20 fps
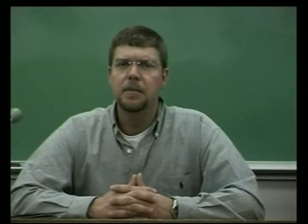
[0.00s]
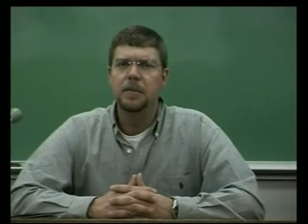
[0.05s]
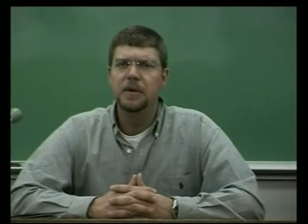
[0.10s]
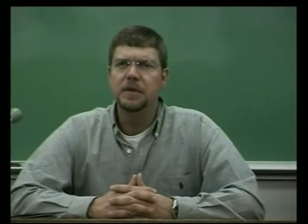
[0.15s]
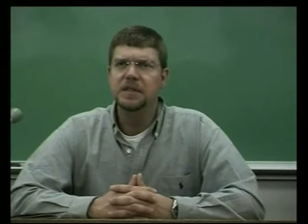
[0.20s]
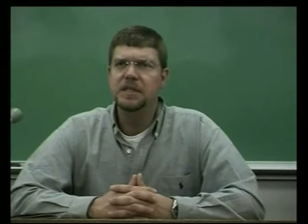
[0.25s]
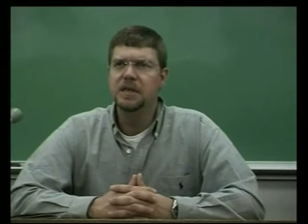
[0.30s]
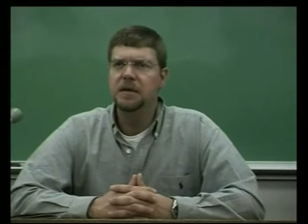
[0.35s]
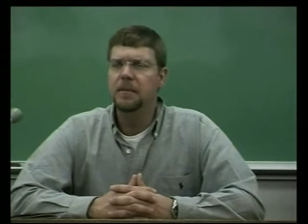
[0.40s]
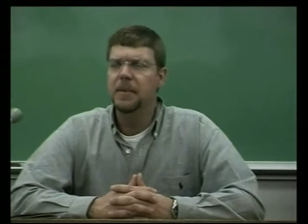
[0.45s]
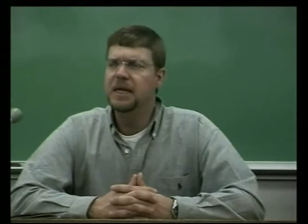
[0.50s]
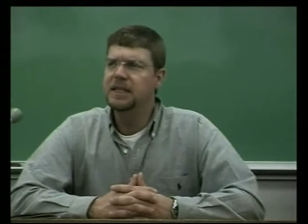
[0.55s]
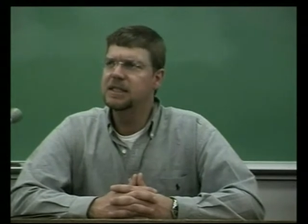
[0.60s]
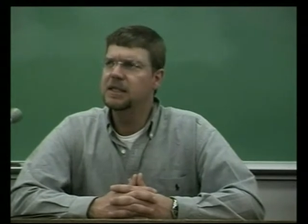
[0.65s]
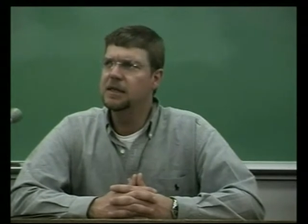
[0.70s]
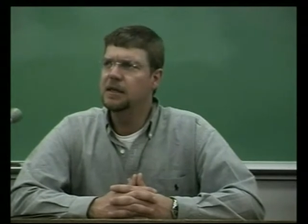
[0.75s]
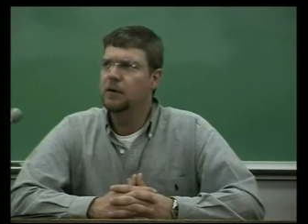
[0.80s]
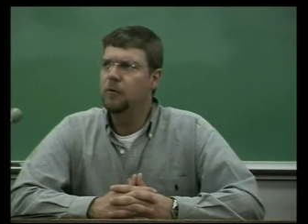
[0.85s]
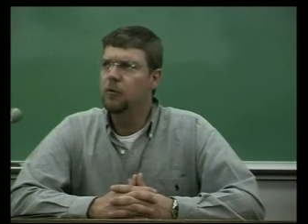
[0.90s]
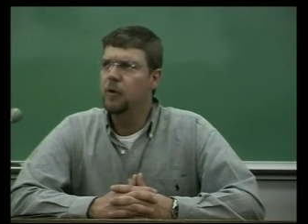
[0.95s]
But uh,
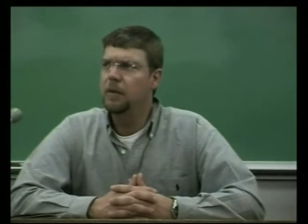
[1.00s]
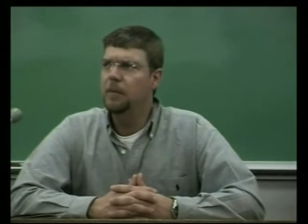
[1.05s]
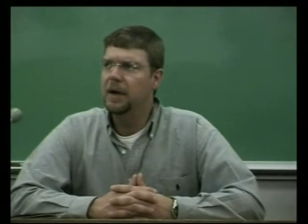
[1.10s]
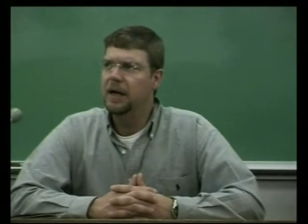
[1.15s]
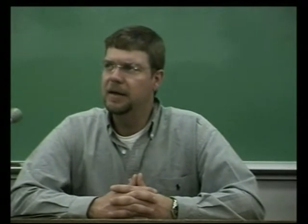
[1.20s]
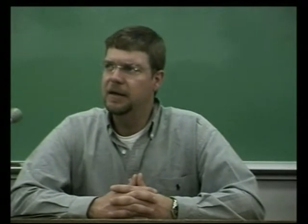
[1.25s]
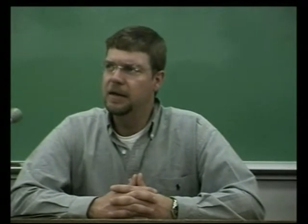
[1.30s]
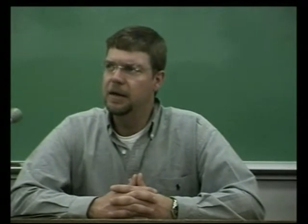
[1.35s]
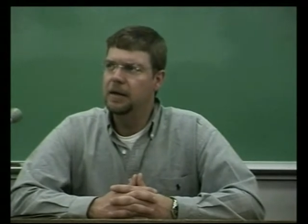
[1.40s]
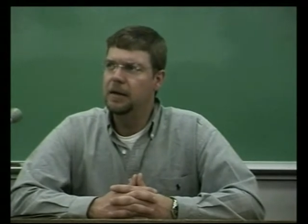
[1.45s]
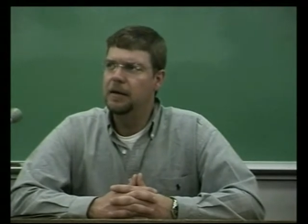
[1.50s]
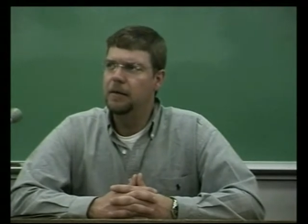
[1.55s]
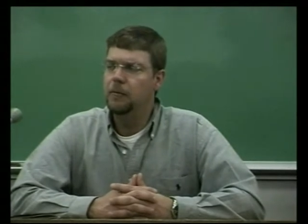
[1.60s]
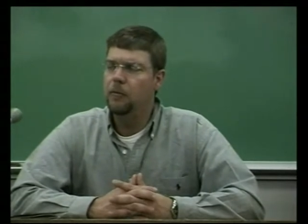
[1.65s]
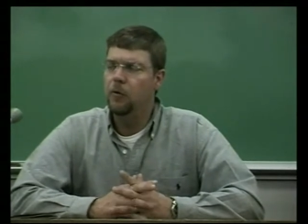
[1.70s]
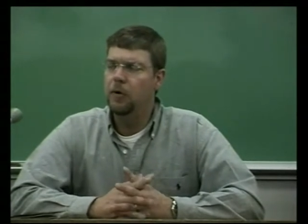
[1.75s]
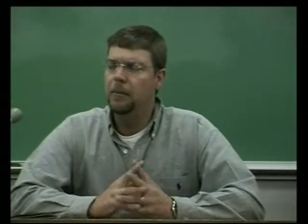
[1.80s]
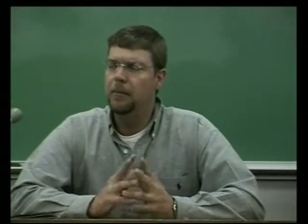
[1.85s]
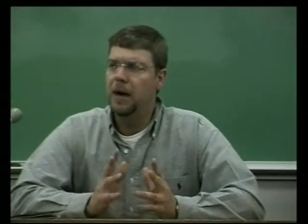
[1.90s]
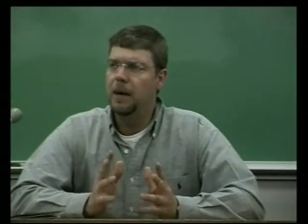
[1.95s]
basically what my, did,
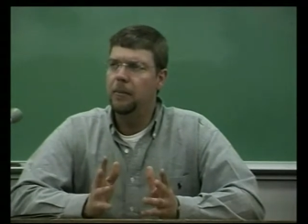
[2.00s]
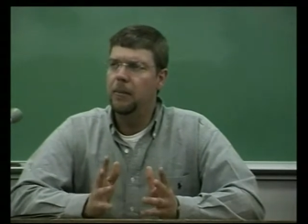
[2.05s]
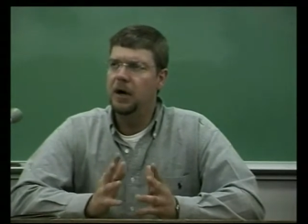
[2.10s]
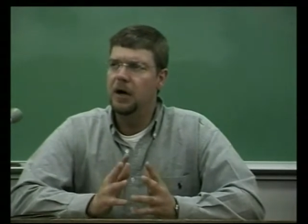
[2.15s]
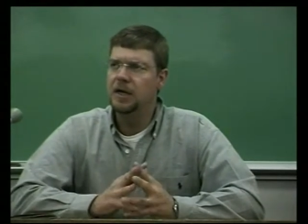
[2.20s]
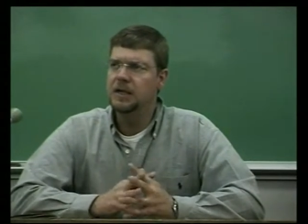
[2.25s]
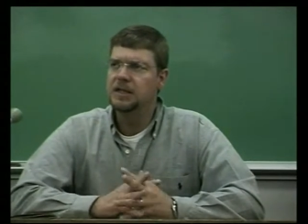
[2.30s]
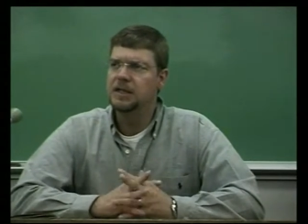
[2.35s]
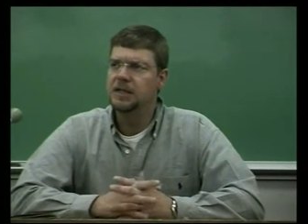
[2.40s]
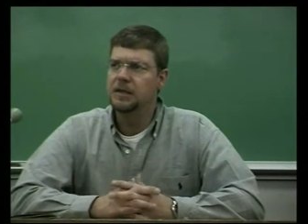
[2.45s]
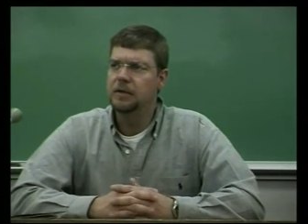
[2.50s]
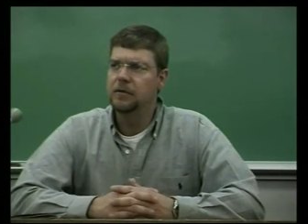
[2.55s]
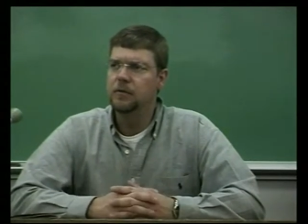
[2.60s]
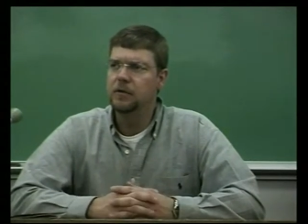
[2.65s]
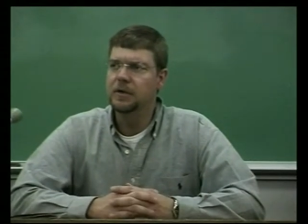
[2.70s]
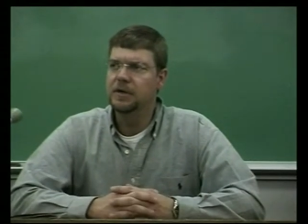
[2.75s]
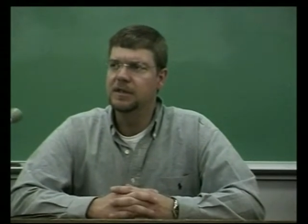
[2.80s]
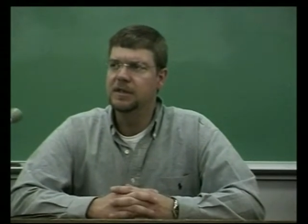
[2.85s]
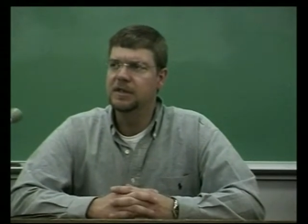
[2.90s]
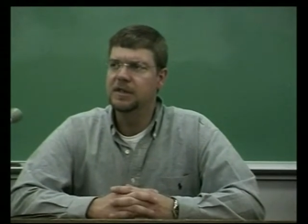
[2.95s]
what my boss did
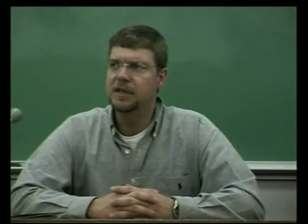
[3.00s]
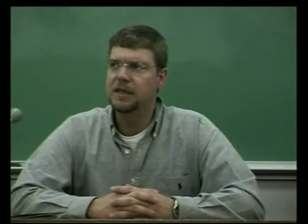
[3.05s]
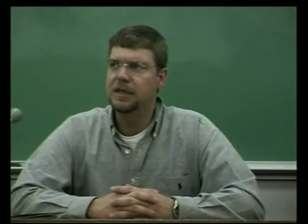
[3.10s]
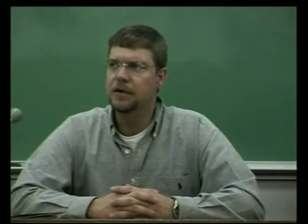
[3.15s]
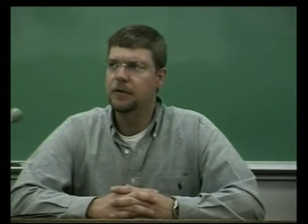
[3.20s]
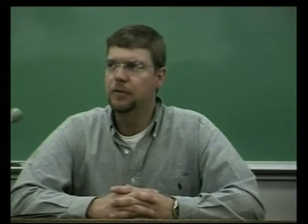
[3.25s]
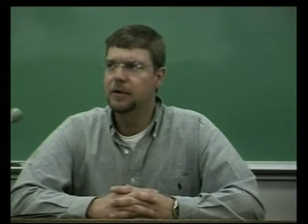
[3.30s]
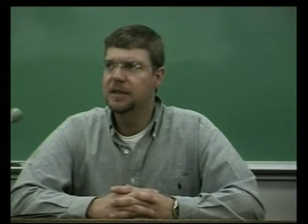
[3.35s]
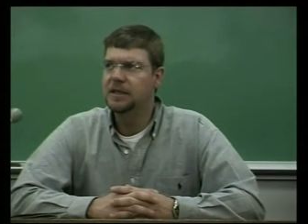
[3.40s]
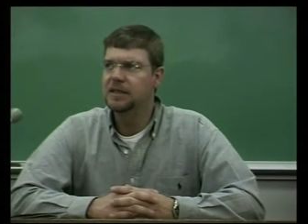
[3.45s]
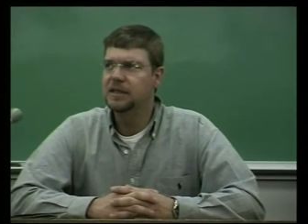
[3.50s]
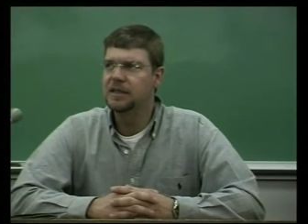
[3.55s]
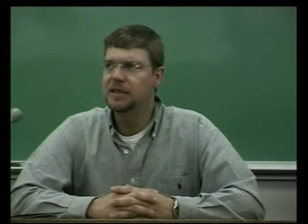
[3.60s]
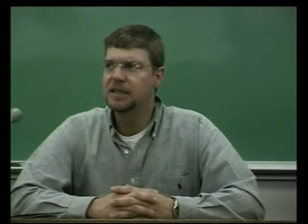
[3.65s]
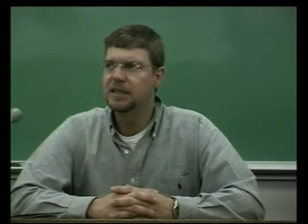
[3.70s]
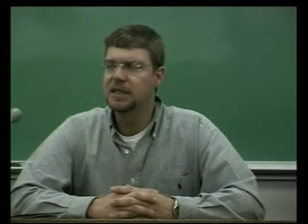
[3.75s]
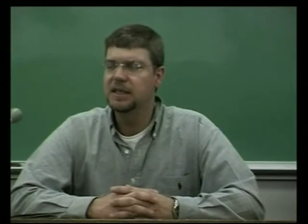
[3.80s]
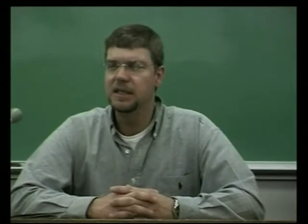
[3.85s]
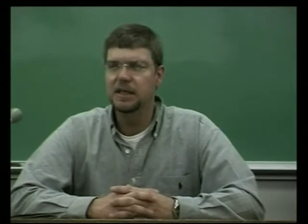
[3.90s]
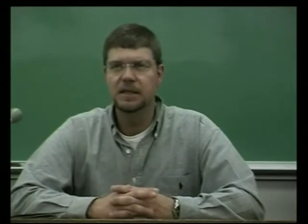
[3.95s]
was is he greased the
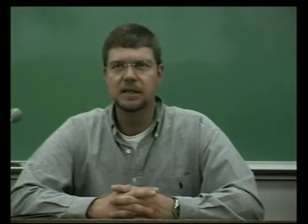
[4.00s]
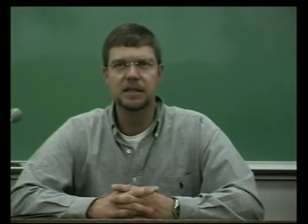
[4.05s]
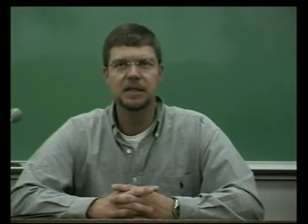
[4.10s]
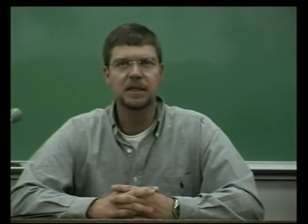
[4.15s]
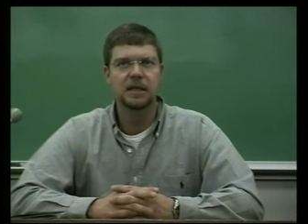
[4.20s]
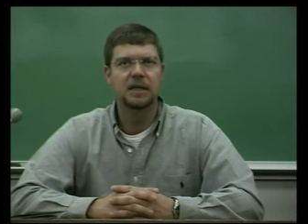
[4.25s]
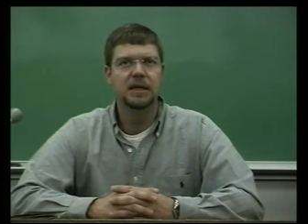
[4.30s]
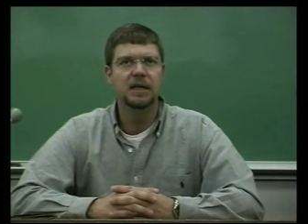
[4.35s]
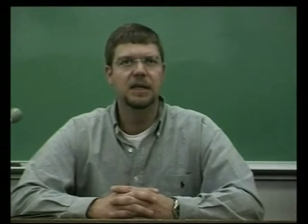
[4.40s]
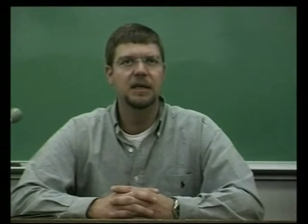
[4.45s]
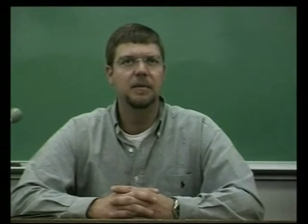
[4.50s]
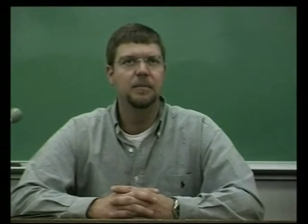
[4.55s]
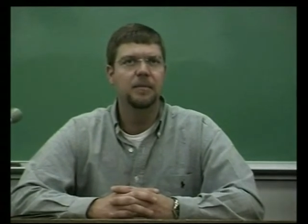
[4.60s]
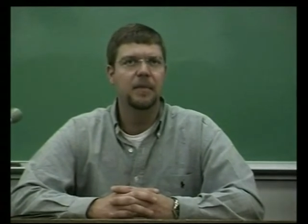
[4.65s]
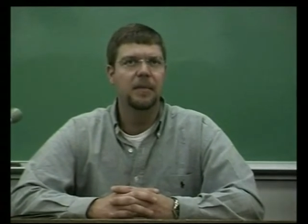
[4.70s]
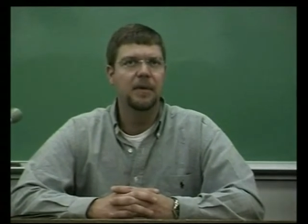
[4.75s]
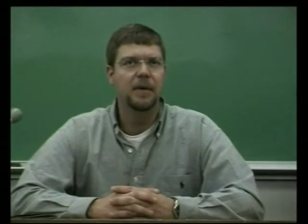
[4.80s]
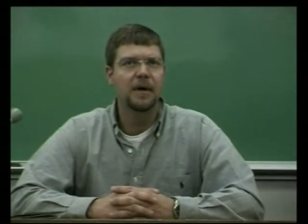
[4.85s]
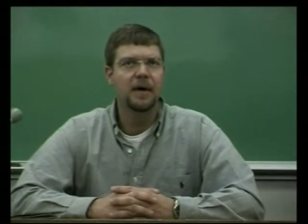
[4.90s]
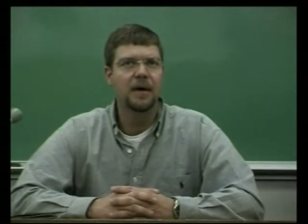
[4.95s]
skids, and he
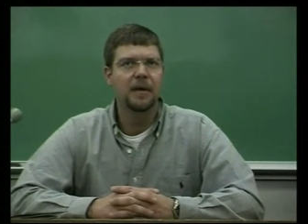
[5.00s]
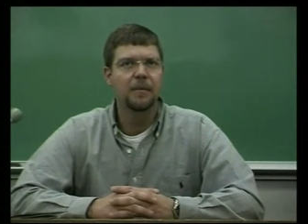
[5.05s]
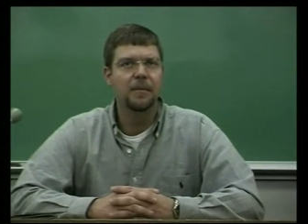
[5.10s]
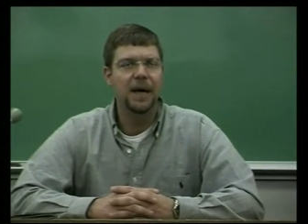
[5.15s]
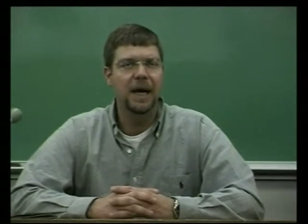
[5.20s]
uh,